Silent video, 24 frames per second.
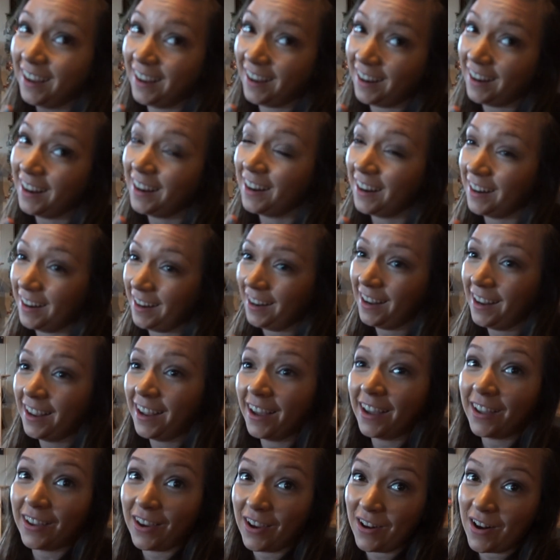joyful
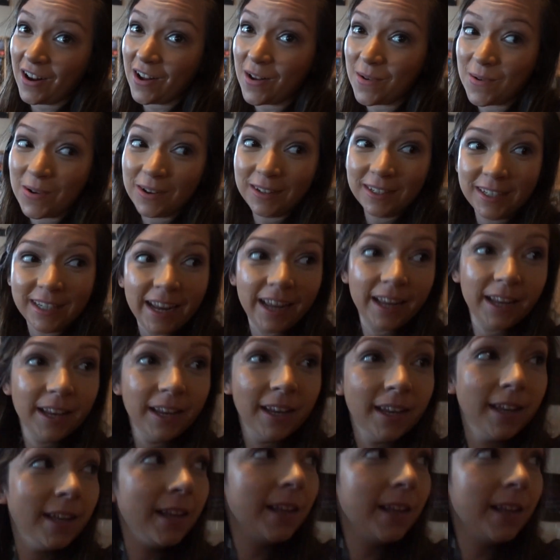technology. You know you want it. Get